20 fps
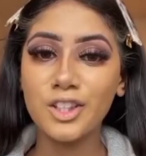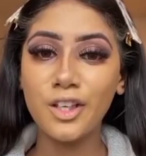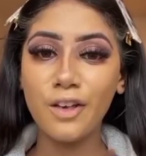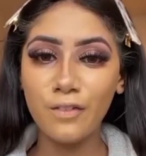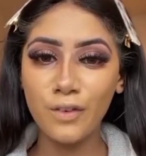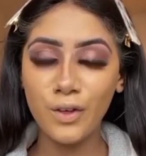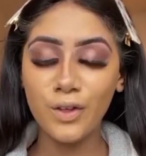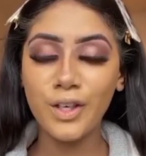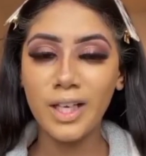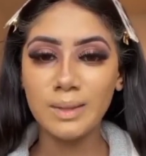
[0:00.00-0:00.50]
a
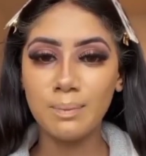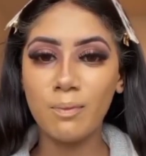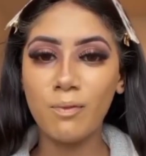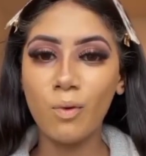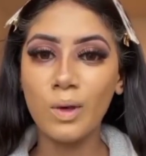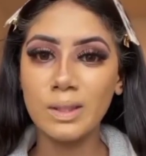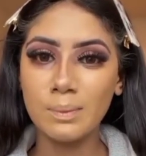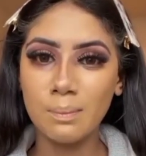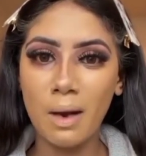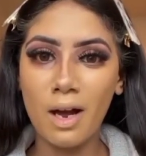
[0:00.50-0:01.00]
few days before
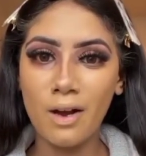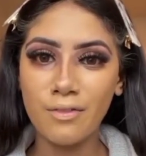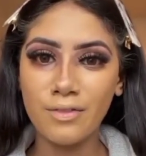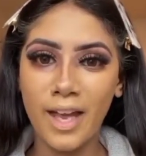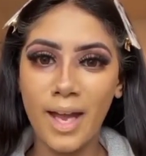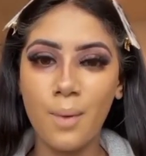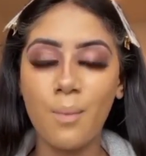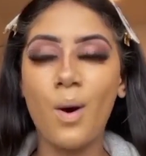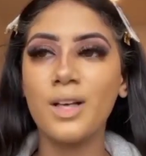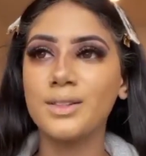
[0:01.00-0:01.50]
his birthday,
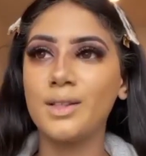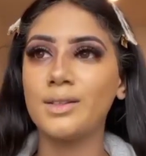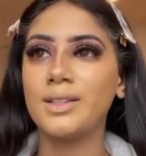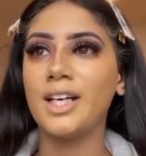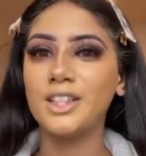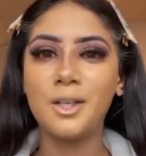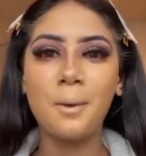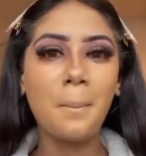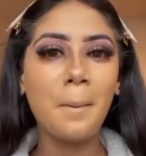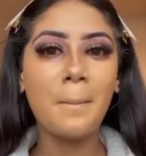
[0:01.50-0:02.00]
whilst I was
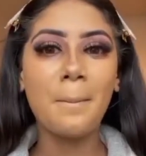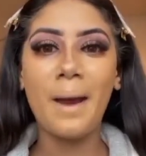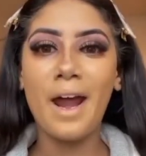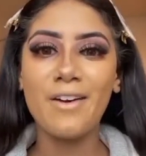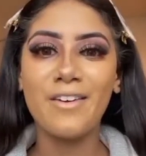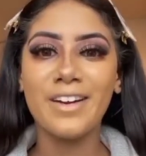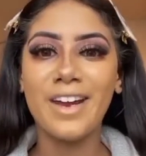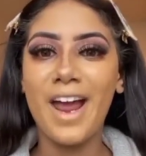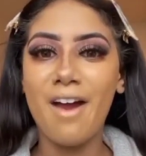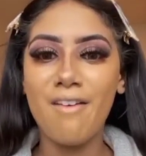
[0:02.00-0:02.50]
actually
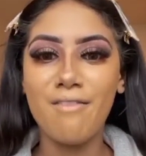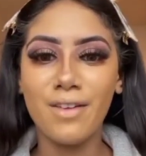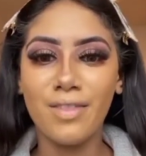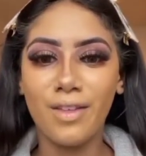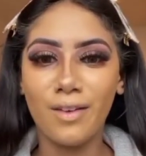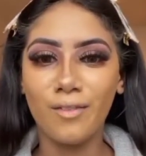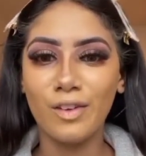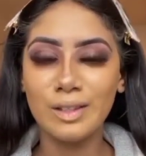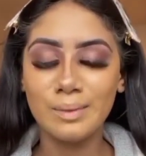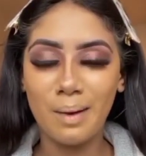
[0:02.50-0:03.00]
preparing everything
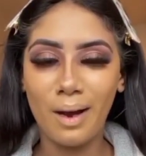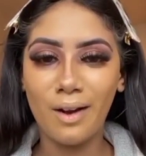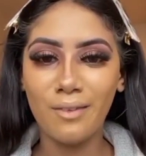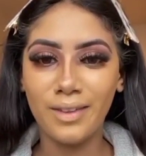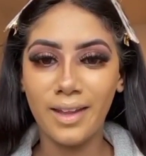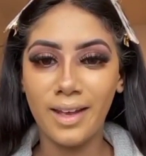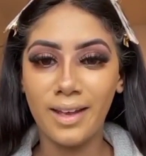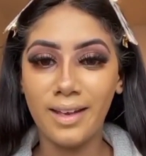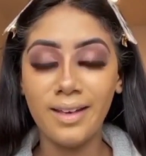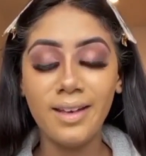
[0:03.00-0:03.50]
for his
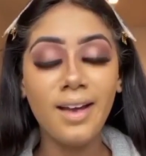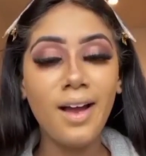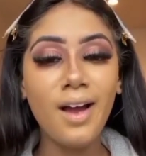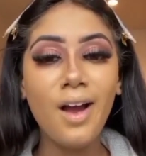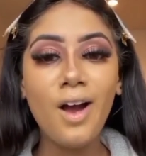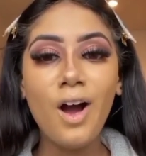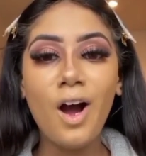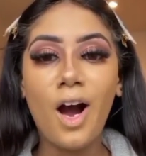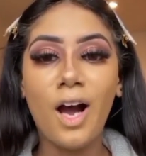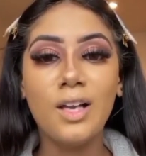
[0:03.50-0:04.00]
birthday.
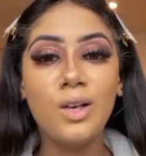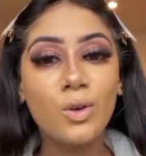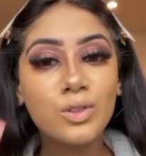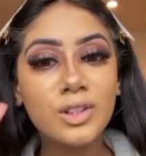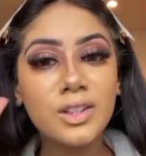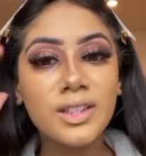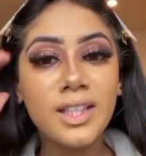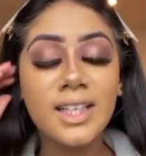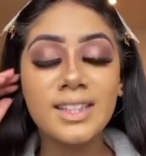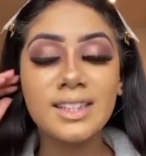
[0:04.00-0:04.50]
I logged
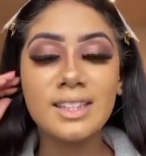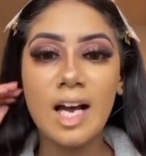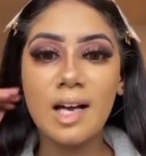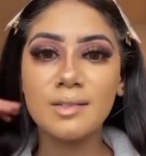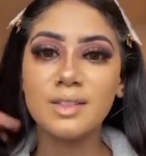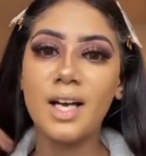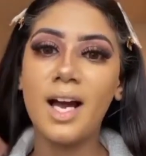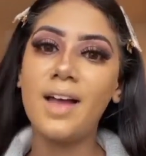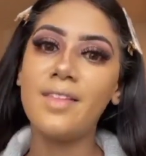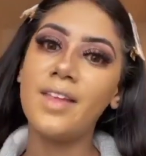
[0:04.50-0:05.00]
onto his
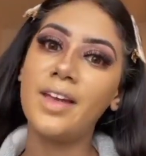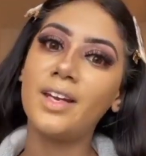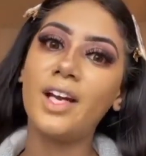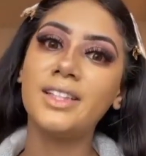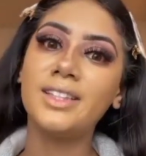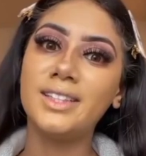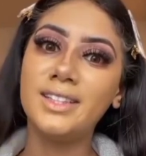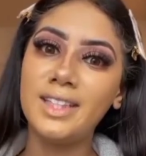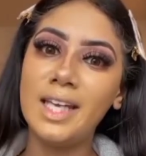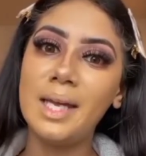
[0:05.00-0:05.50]
Snapchat and then I
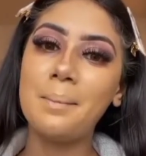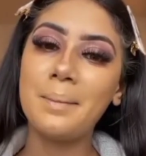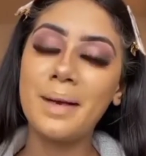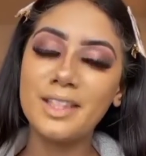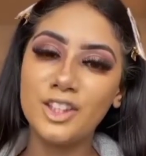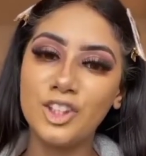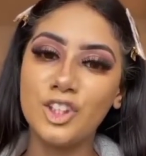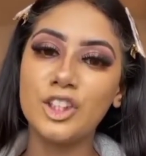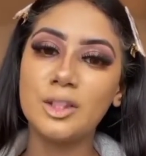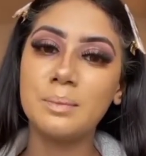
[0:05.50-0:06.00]
see
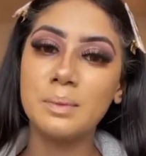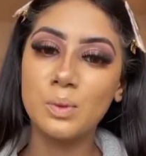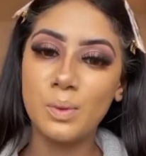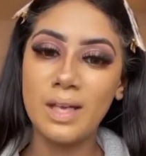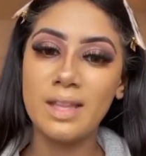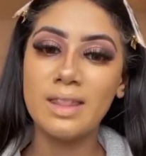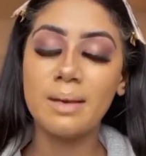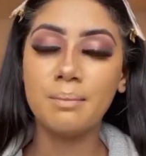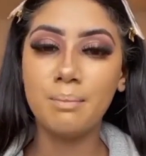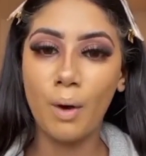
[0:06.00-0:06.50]
messages between
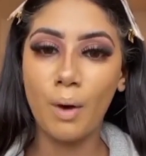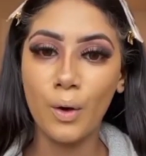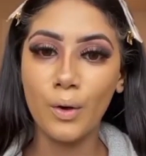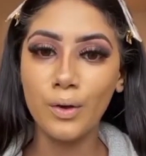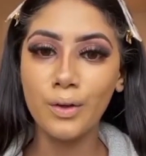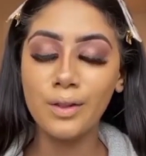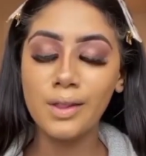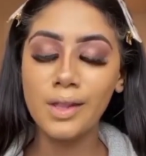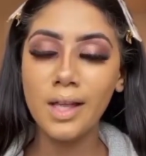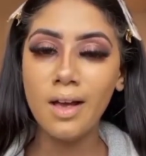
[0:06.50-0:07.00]
them
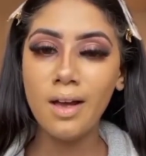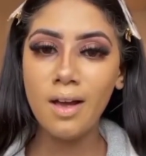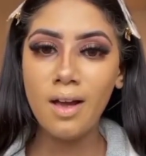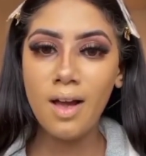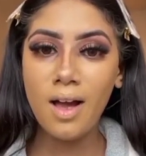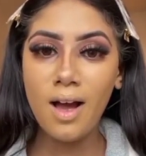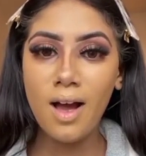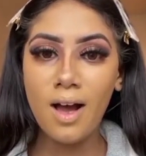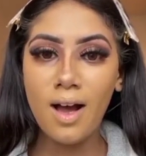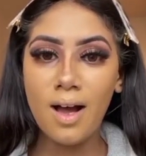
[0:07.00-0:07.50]
both.
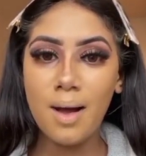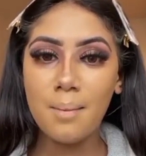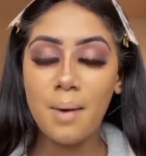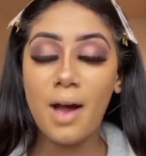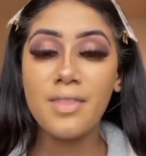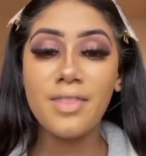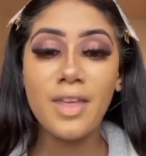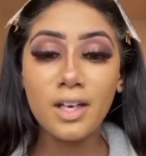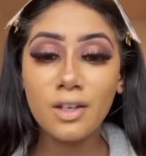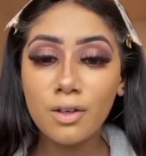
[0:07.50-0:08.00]
I
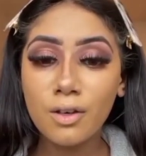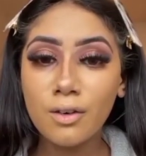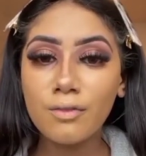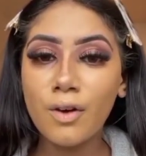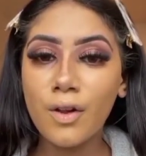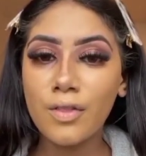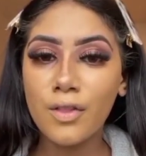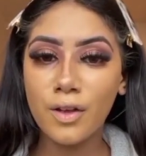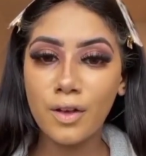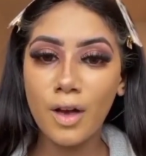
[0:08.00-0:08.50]
then
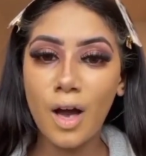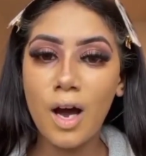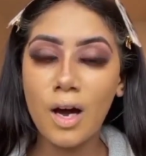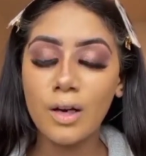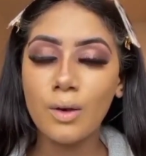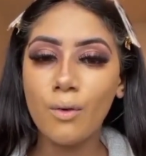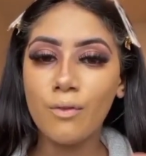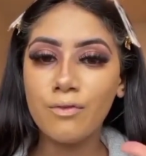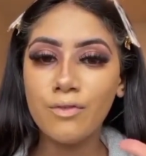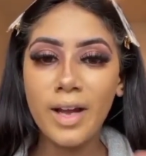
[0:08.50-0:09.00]
confront the girl
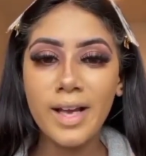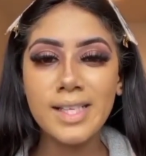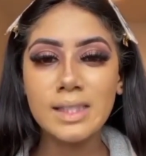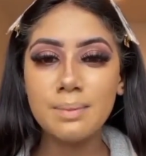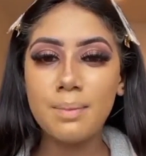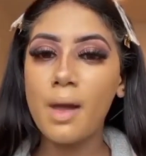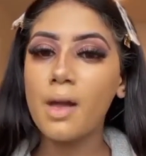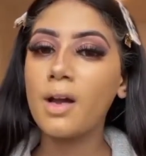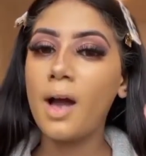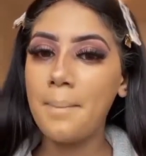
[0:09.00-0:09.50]
on
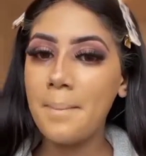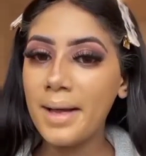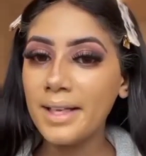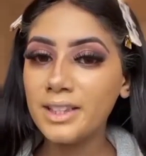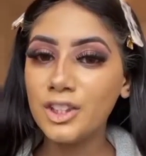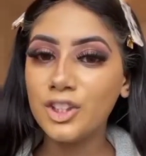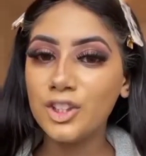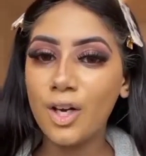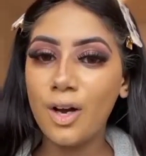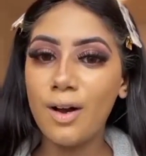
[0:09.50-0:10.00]
Facebook, I
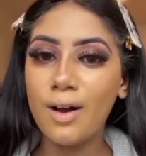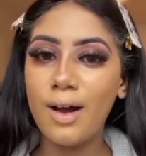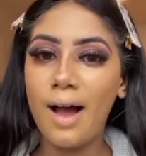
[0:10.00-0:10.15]
message her,